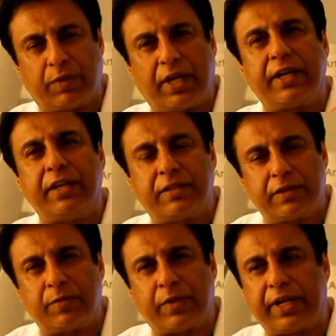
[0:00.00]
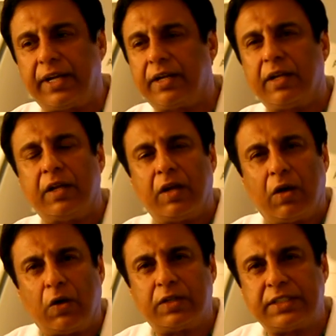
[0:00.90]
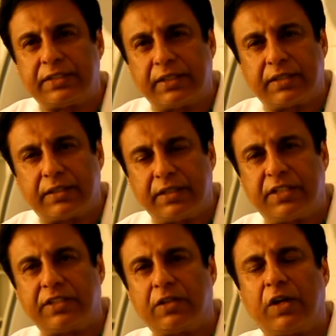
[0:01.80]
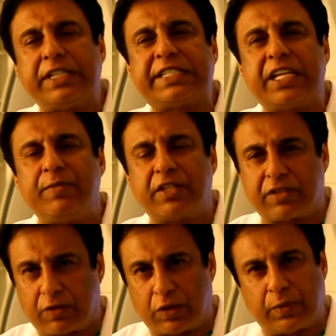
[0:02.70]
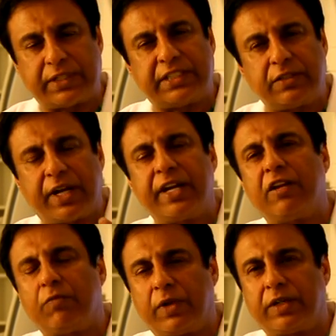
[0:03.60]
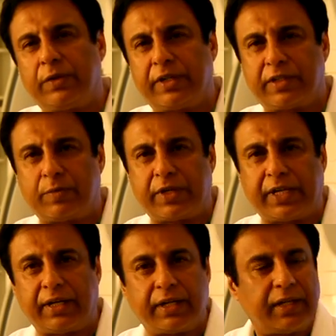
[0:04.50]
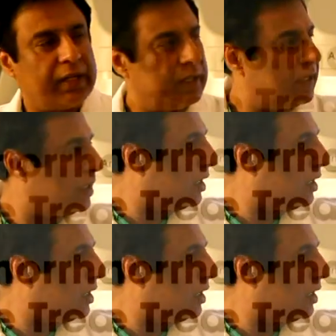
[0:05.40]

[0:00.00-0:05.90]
blood into the brain, or there's a condition called ischemic stroke, where there's not enough blood going to the brain.